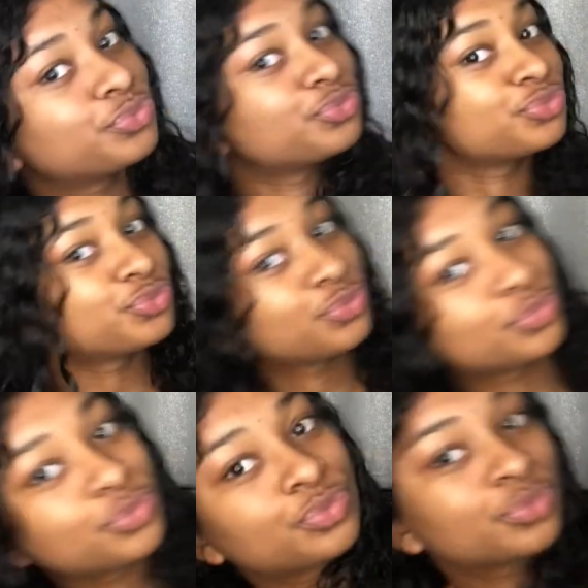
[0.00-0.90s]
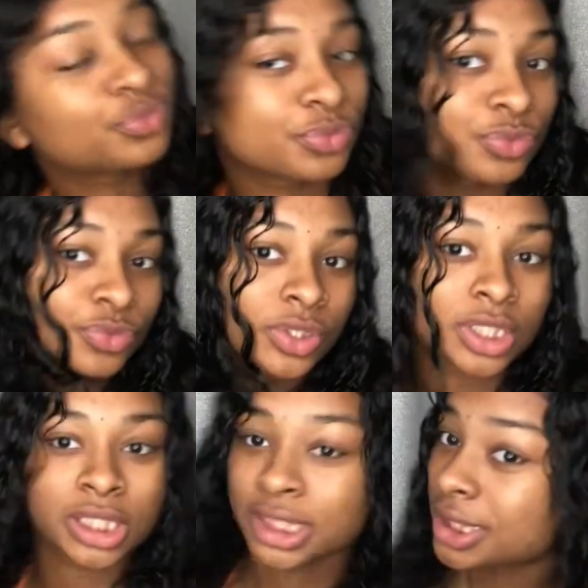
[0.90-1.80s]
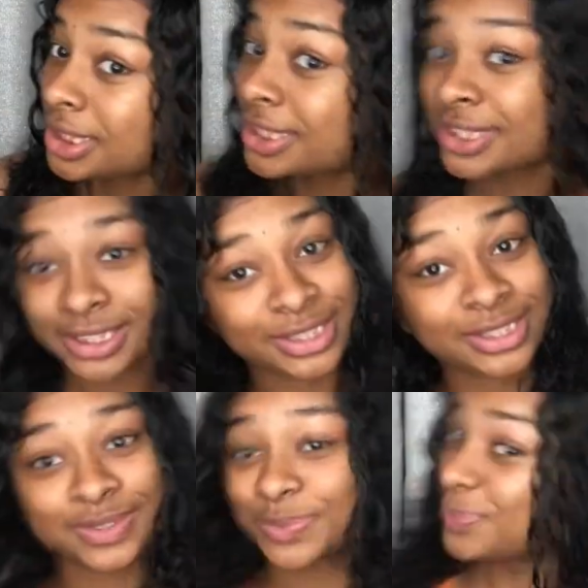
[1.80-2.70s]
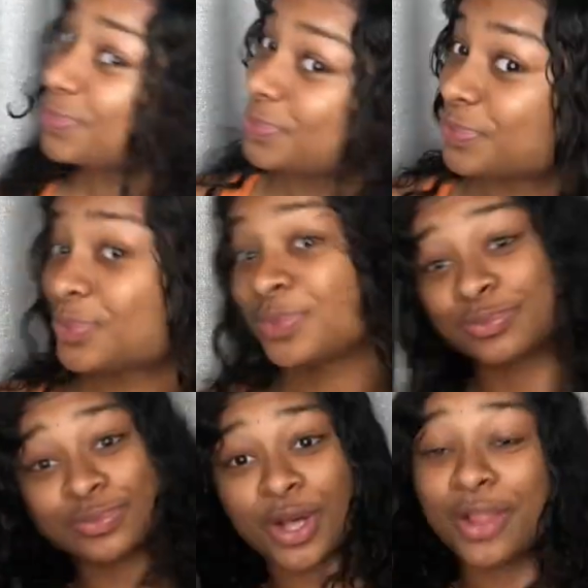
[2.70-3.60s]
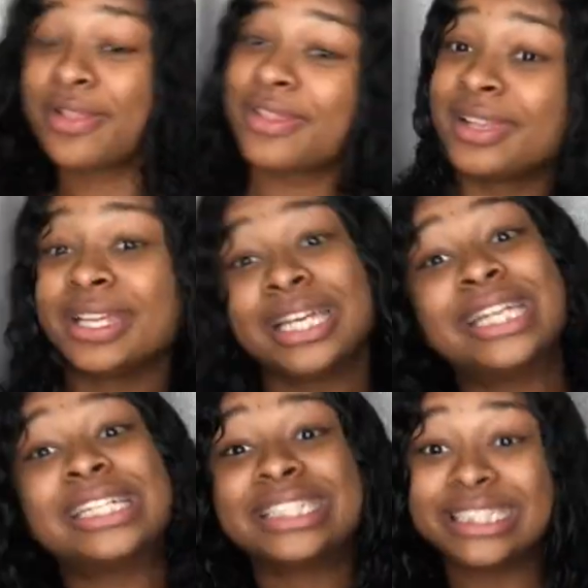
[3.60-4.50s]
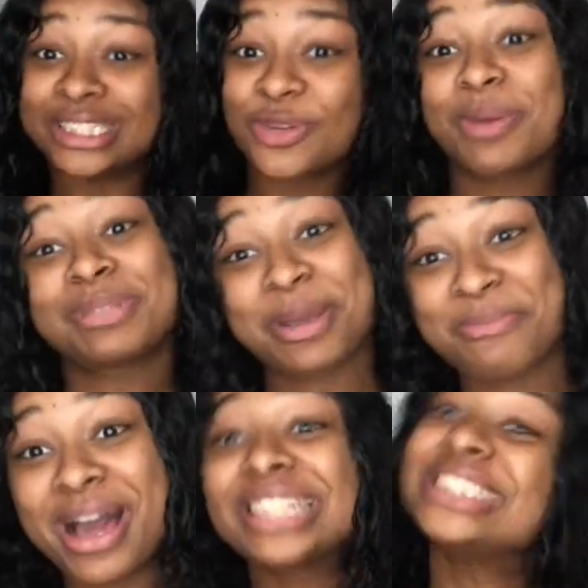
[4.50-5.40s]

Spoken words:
And if you guys want to get this hair, you know, all of the information will be in the description box